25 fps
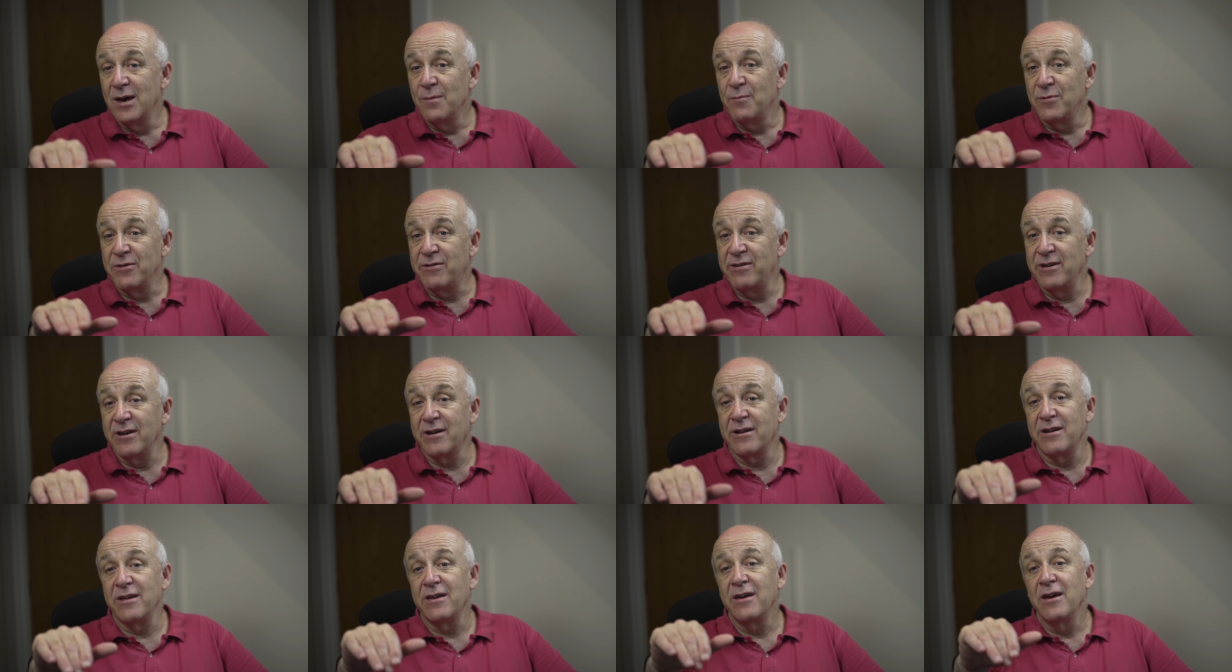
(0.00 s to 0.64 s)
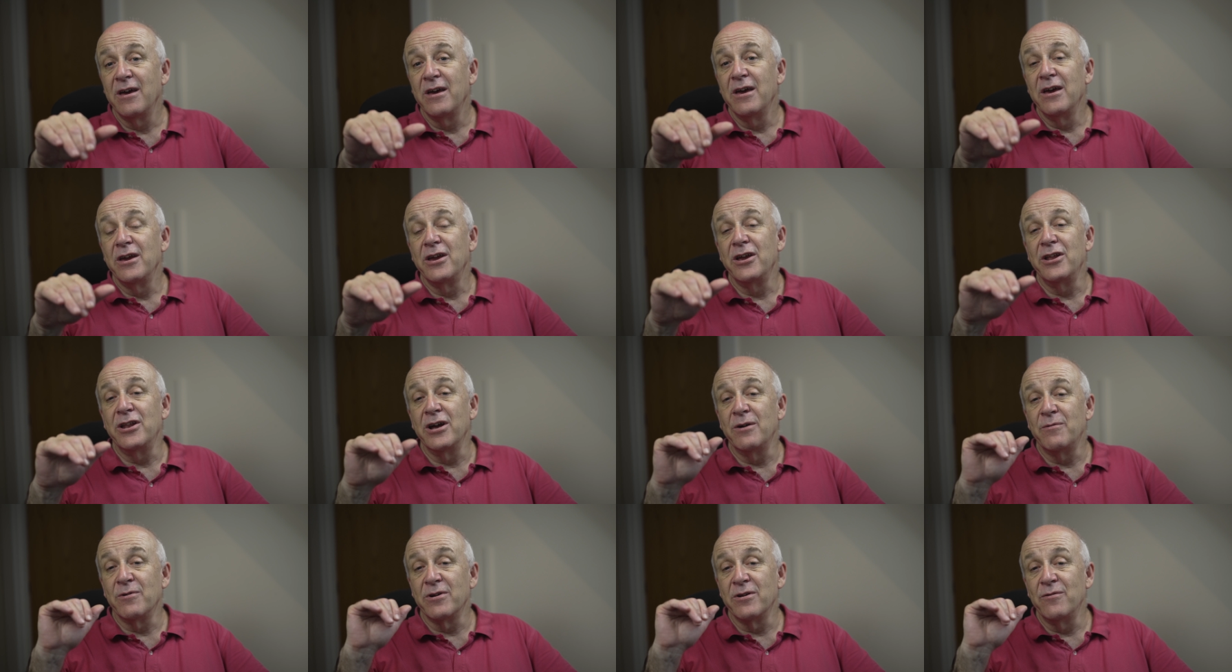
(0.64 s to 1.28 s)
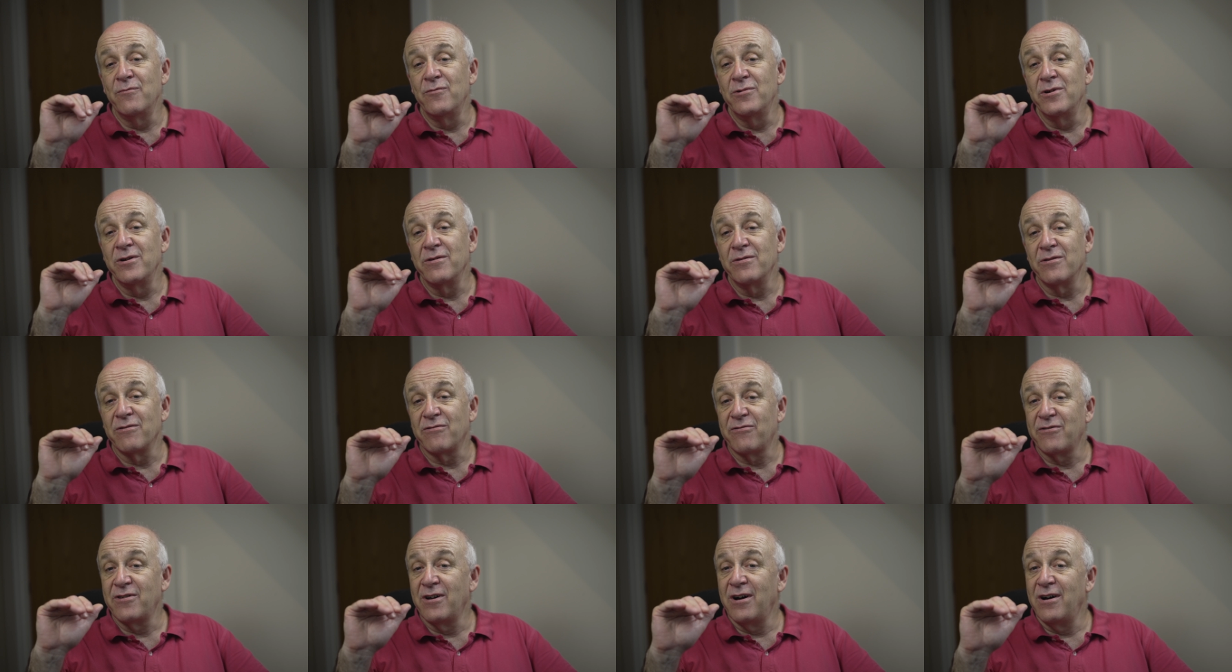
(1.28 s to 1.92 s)
Particularly, you don't want a route
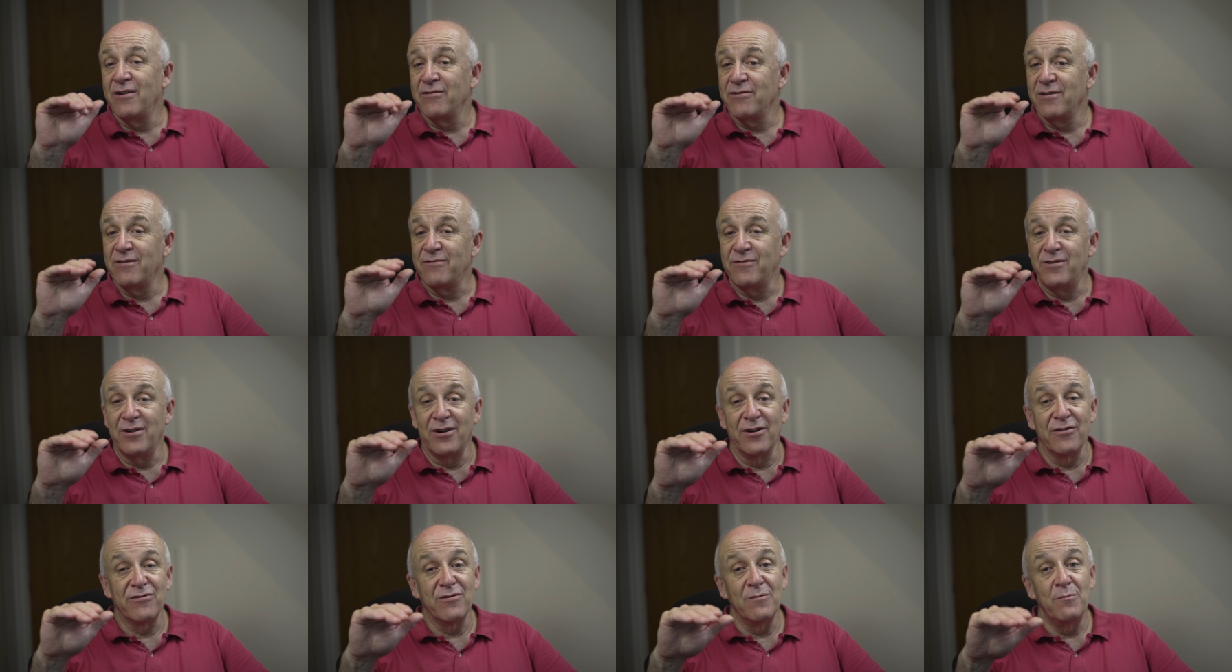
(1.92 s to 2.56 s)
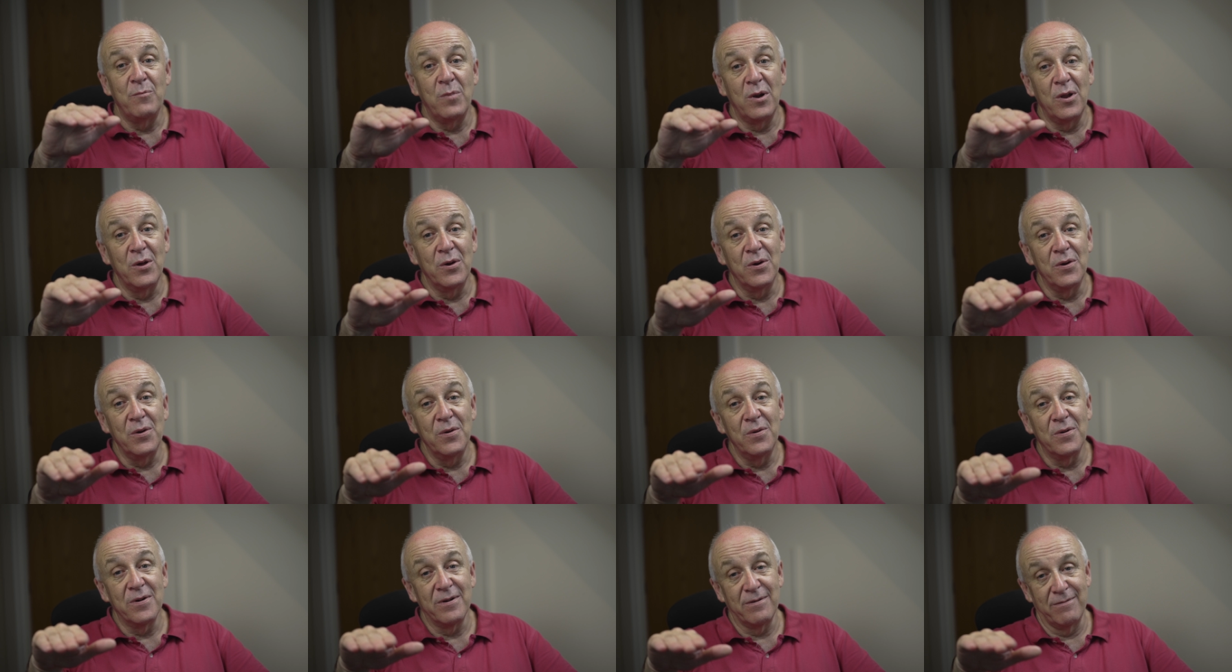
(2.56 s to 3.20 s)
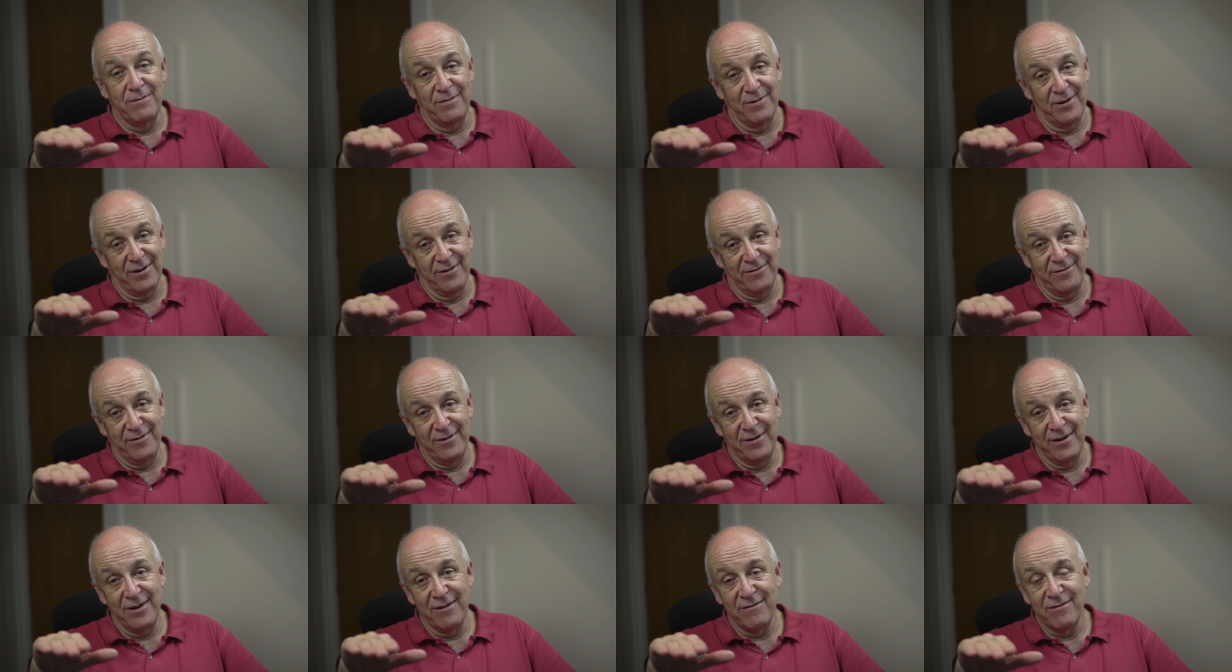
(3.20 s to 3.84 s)
that starts off nice and blue, nice
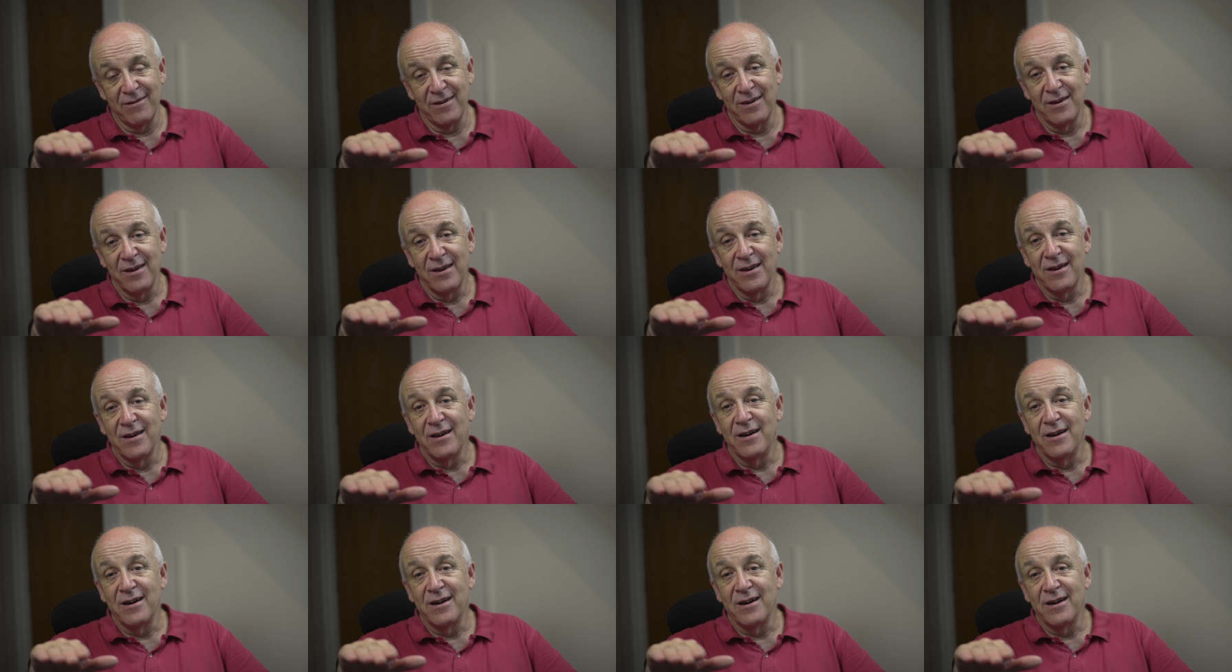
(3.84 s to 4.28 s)
and easy,